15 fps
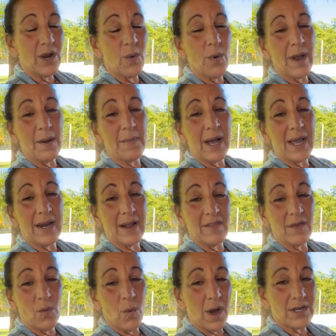don't want to buy
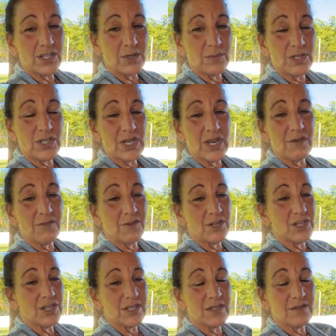another washing machine
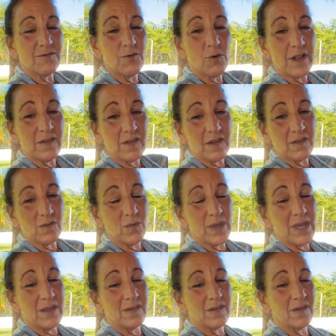for just 4 to 6
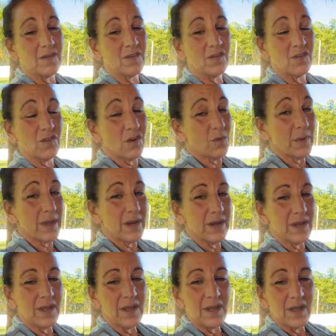weeks. It's stupid.